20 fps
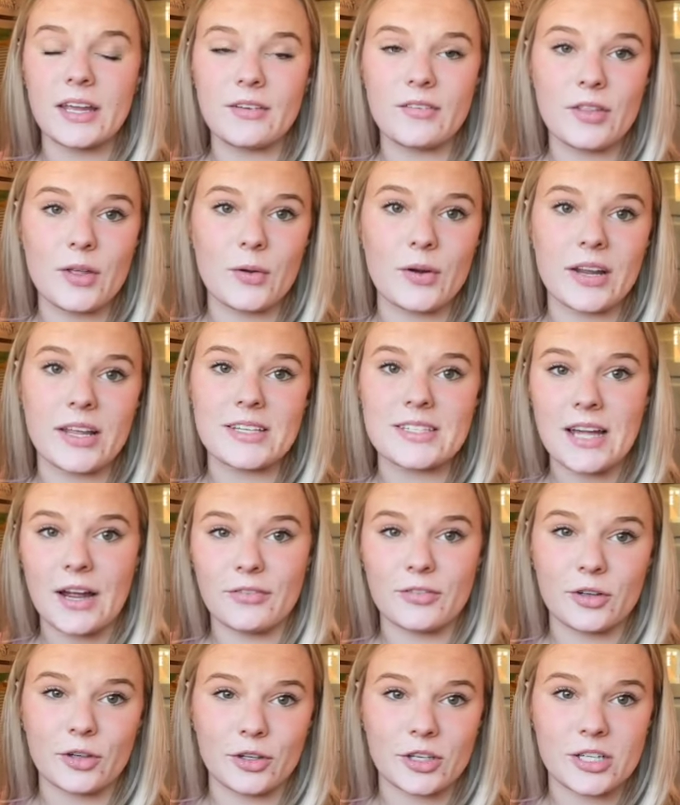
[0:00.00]
Even though it is
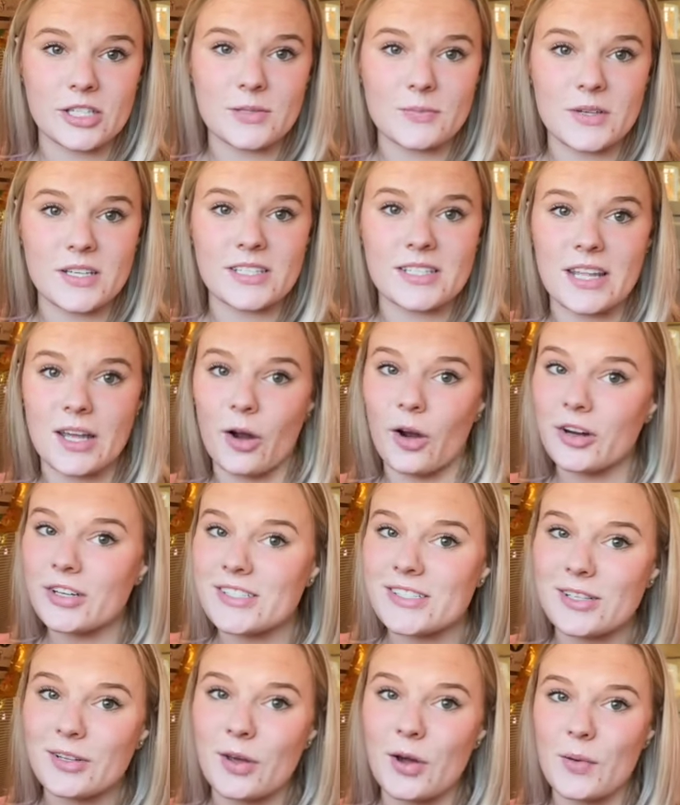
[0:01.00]
after Christmas, they are
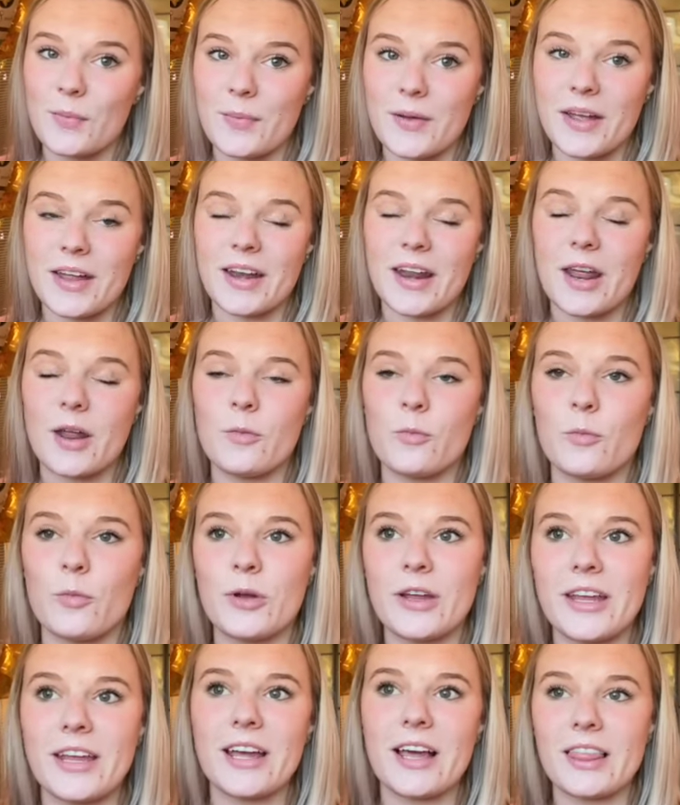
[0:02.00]
still open and
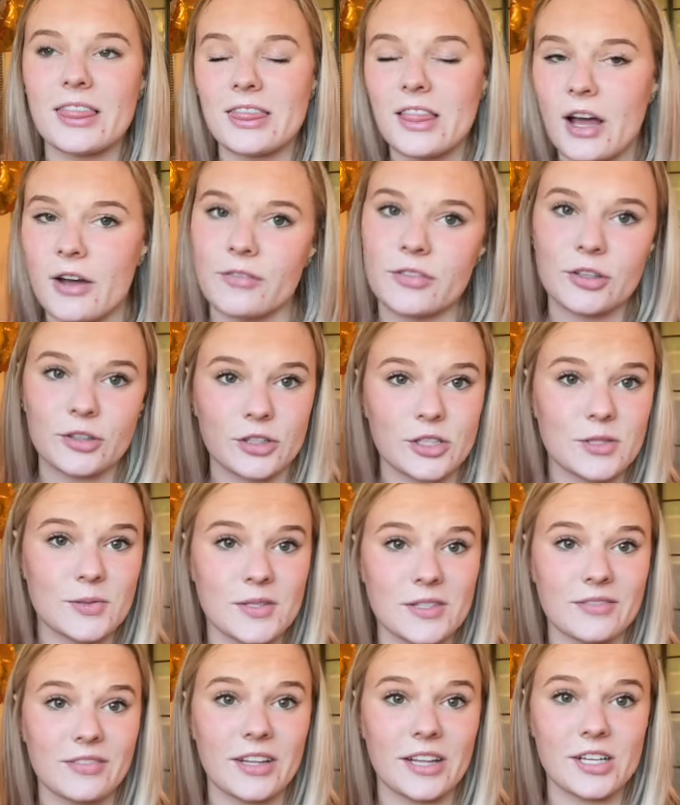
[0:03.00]
we love the
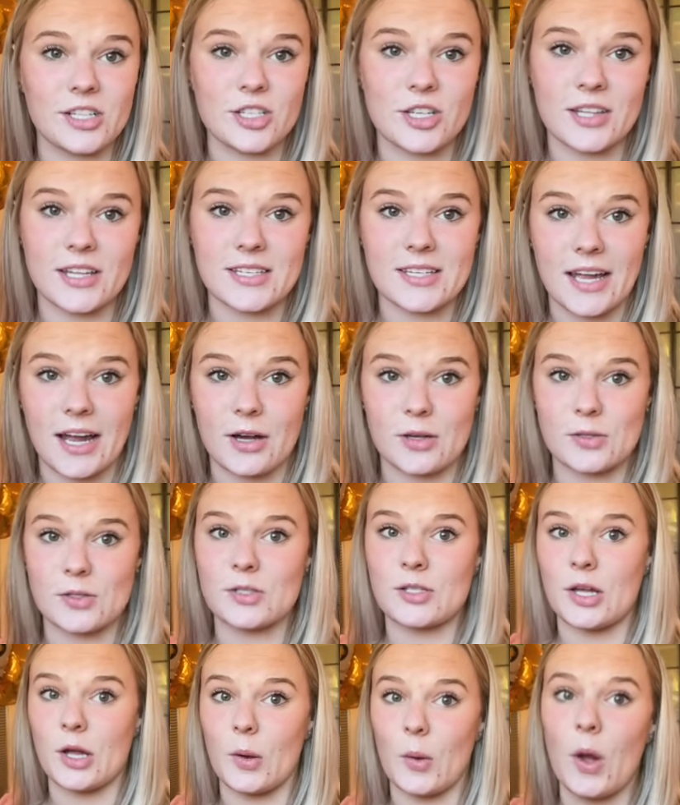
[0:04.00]
Christmas Village in this
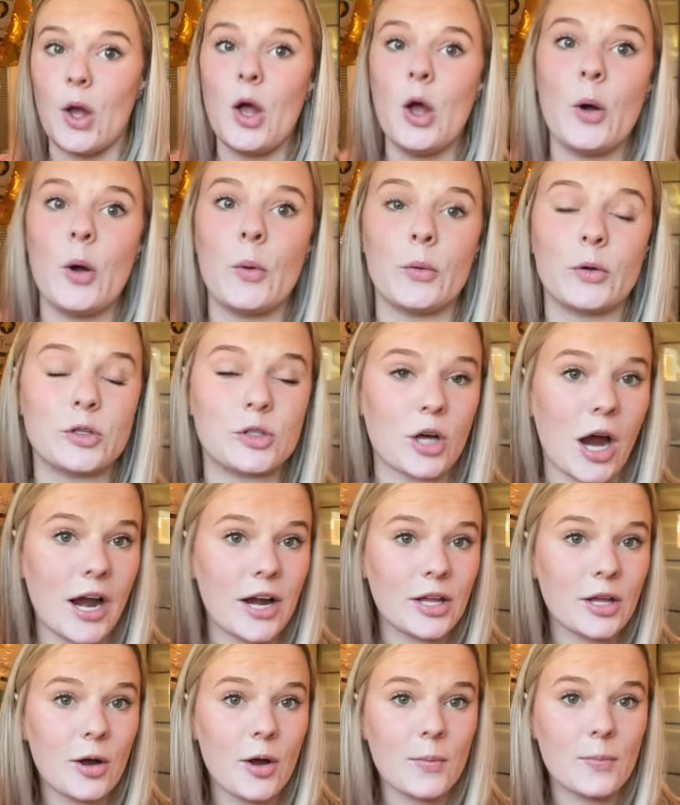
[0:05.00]
house. So trying
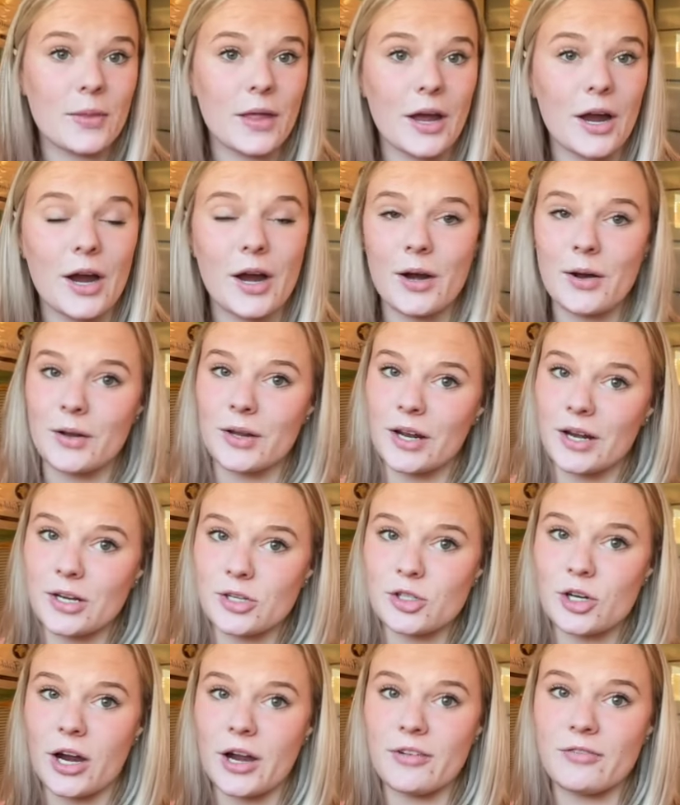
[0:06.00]
to go up there, gonna
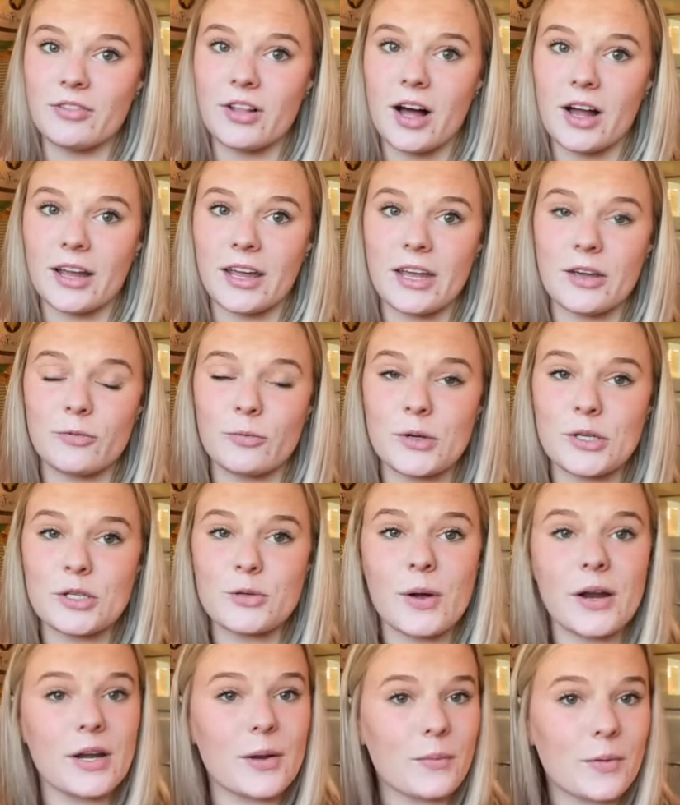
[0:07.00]
try and vlog it if we
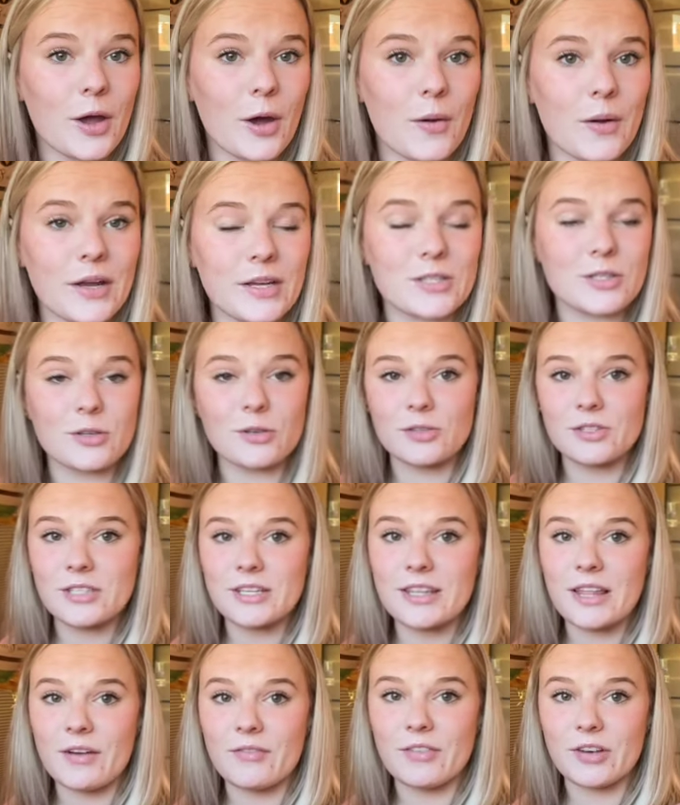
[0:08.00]
do end up going. So you'll
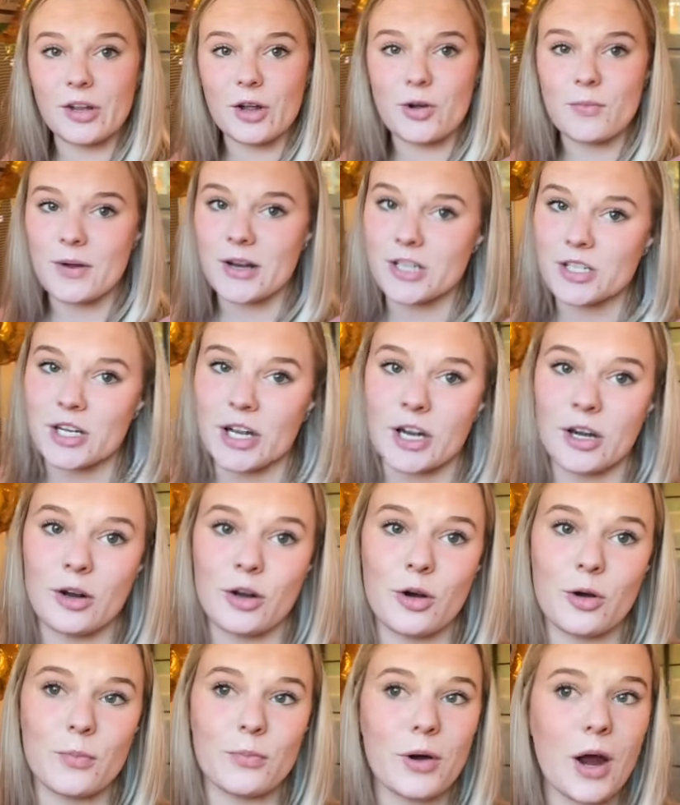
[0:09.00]
see that video on my
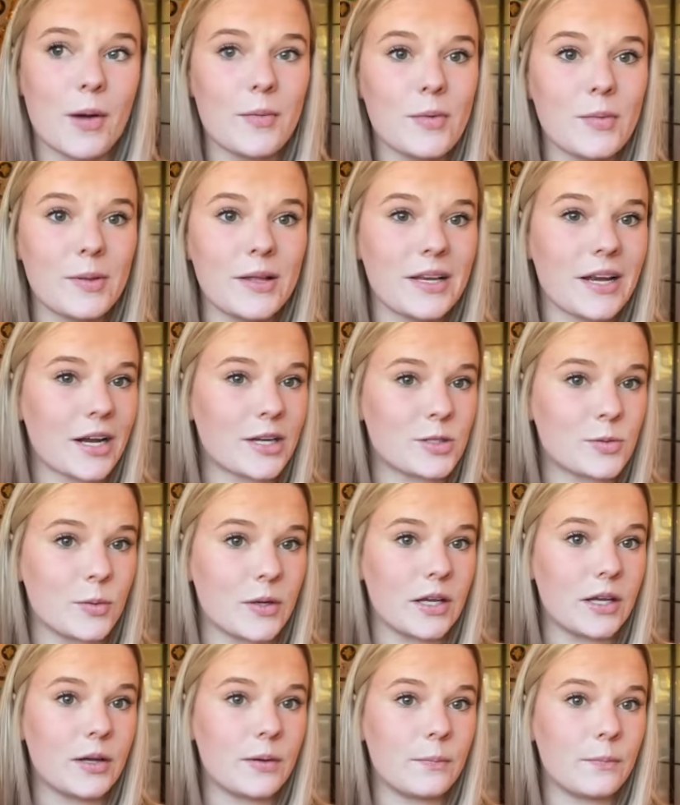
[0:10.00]
channel probably next
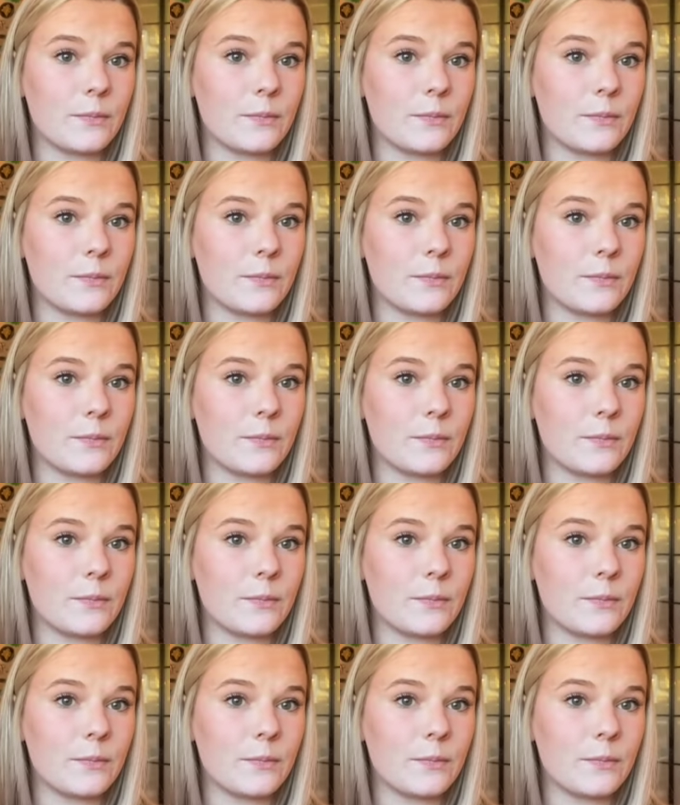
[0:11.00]
week.